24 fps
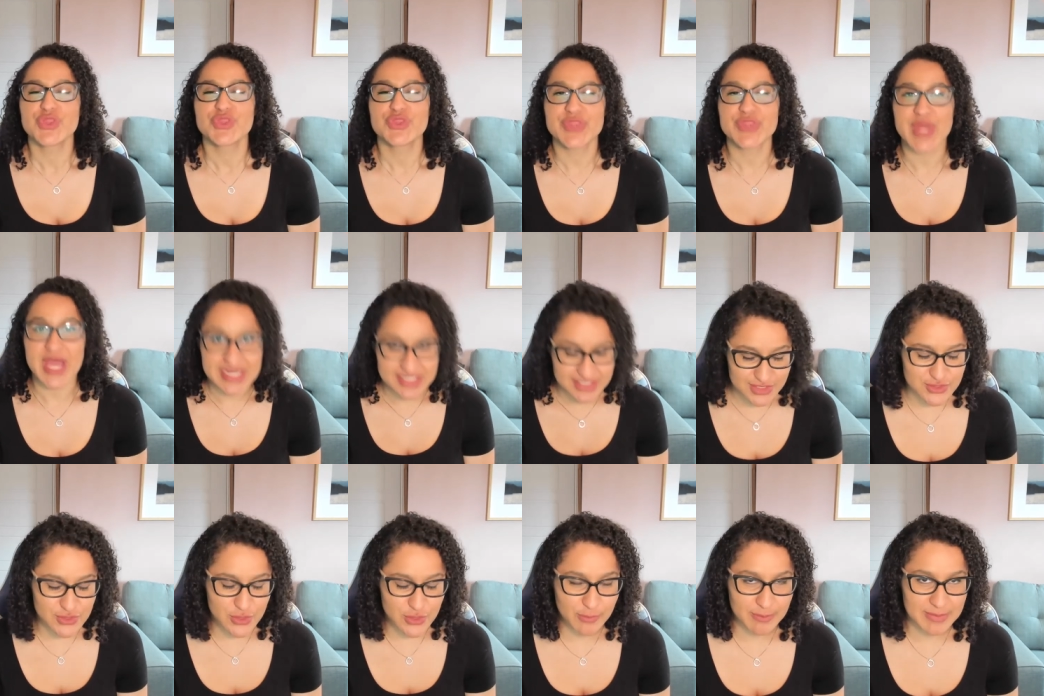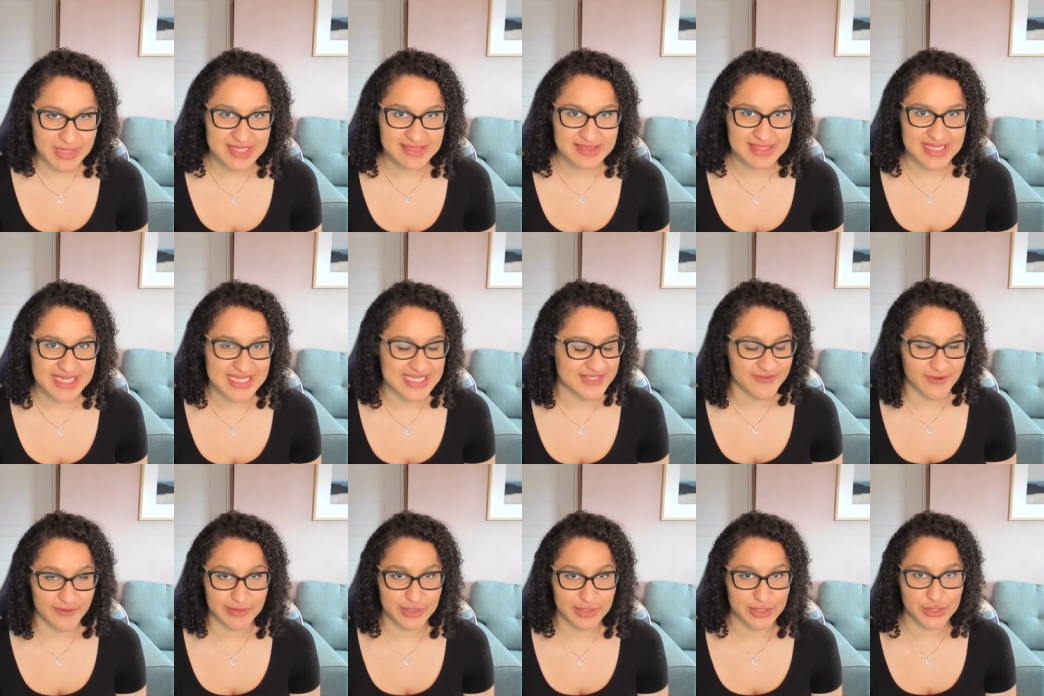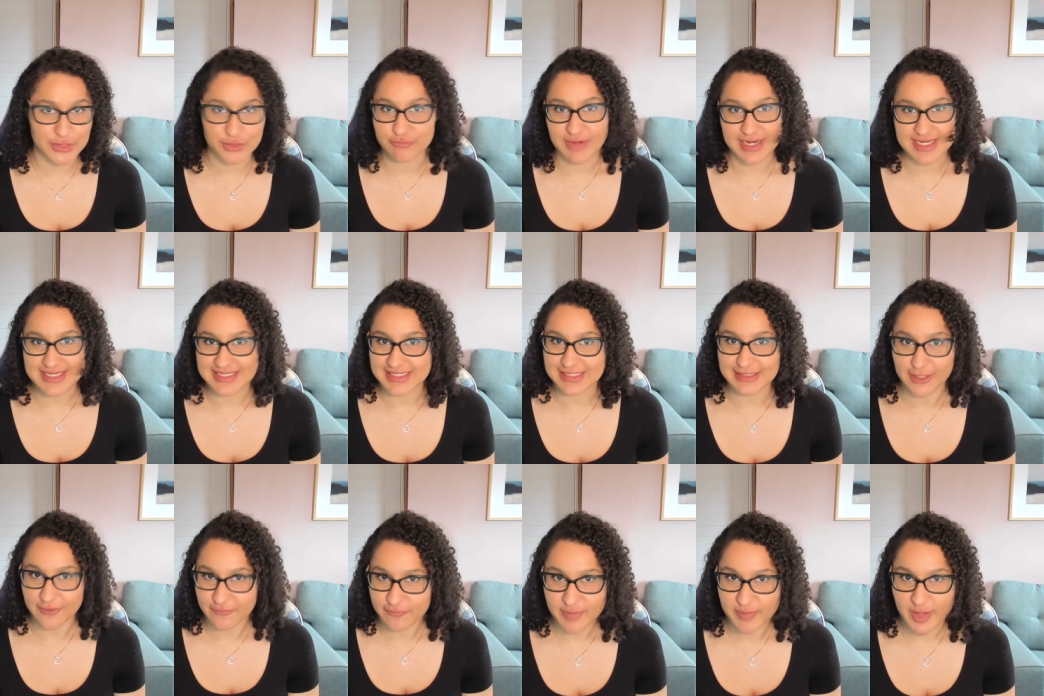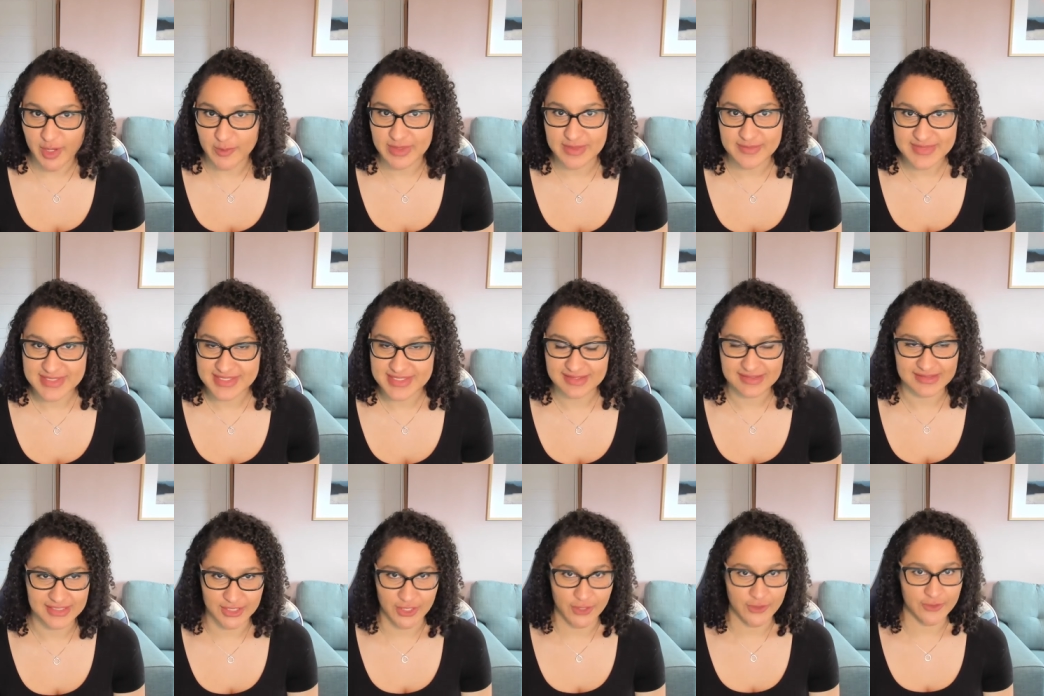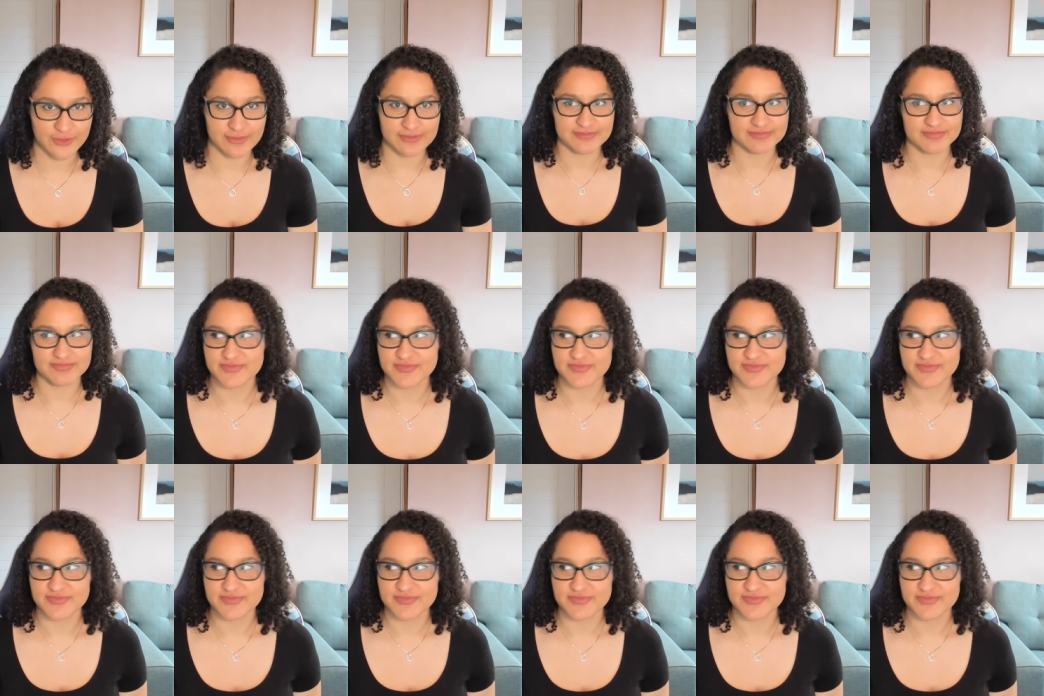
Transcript: That does not mean that he's very good at writing love poems and, you know,